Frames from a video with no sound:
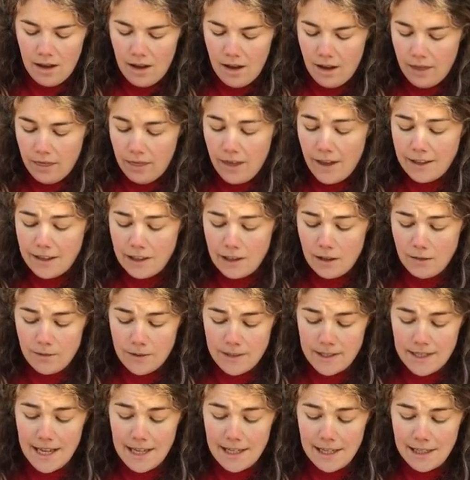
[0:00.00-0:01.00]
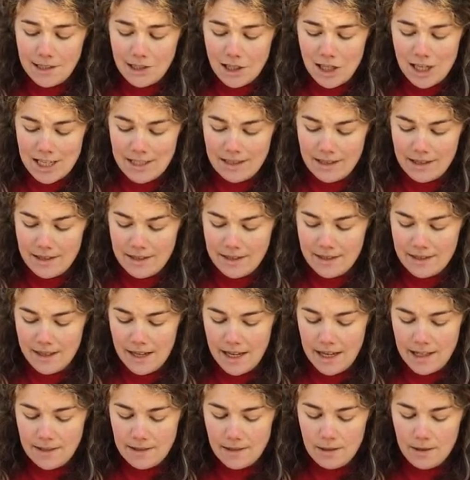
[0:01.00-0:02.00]
Thank you for sending Jesus
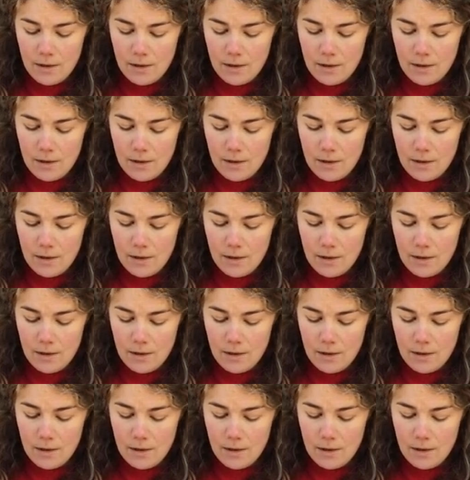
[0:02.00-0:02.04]
into